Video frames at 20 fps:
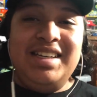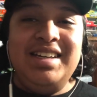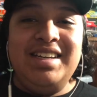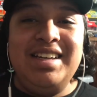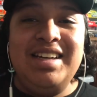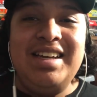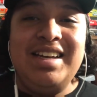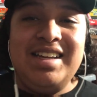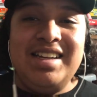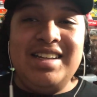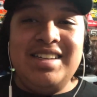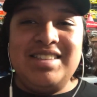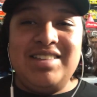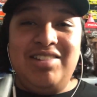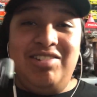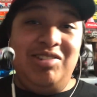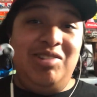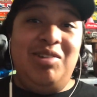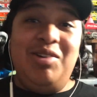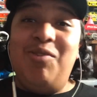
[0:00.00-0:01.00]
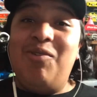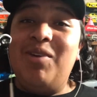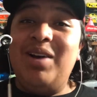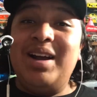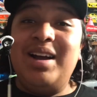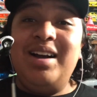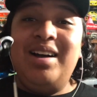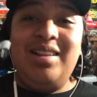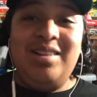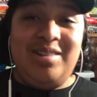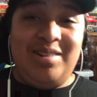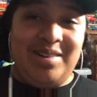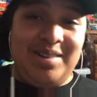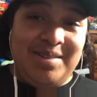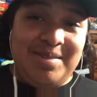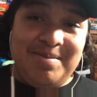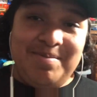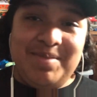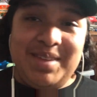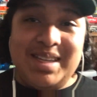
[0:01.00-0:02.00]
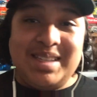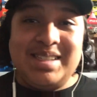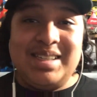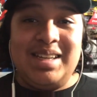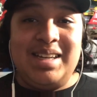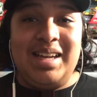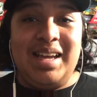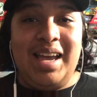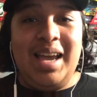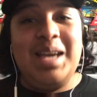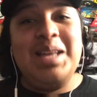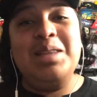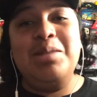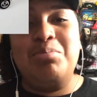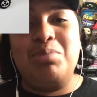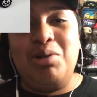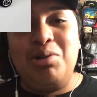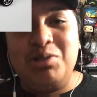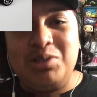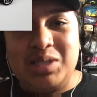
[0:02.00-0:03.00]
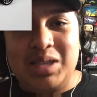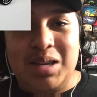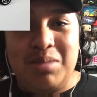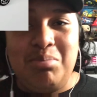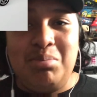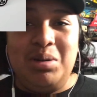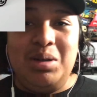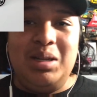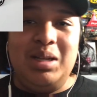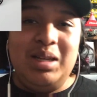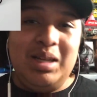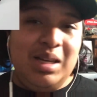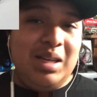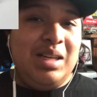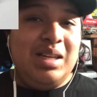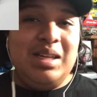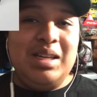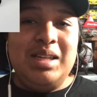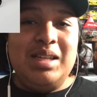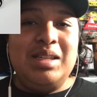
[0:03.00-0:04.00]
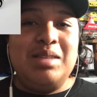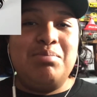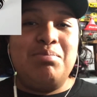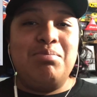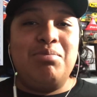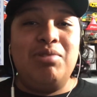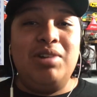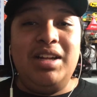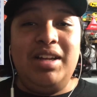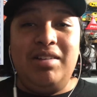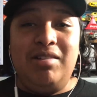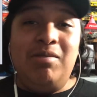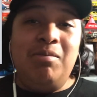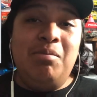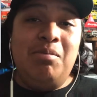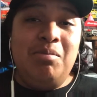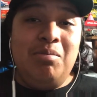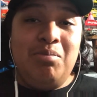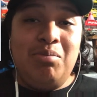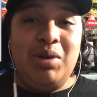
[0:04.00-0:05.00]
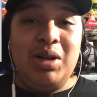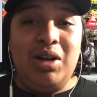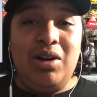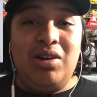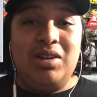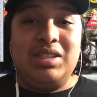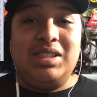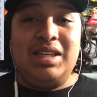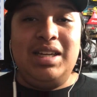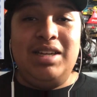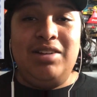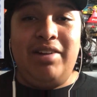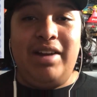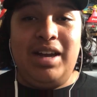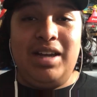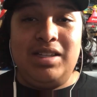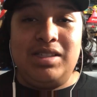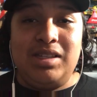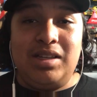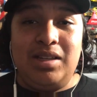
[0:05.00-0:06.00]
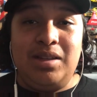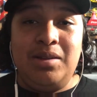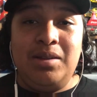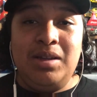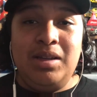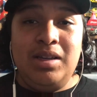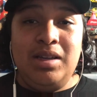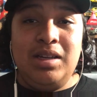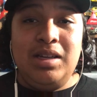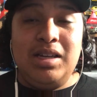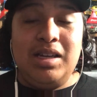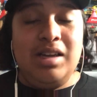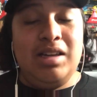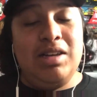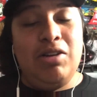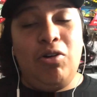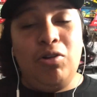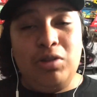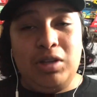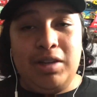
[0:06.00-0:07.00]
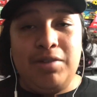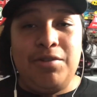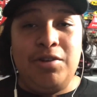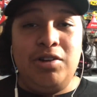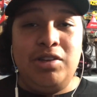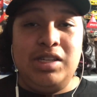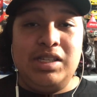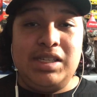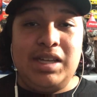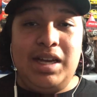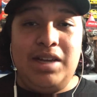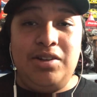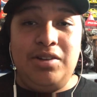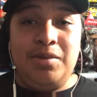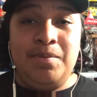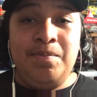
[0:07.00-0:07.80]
So there's only one color, that's it, and the prototype, but pretty hard to get your hands on, only if you're a designer.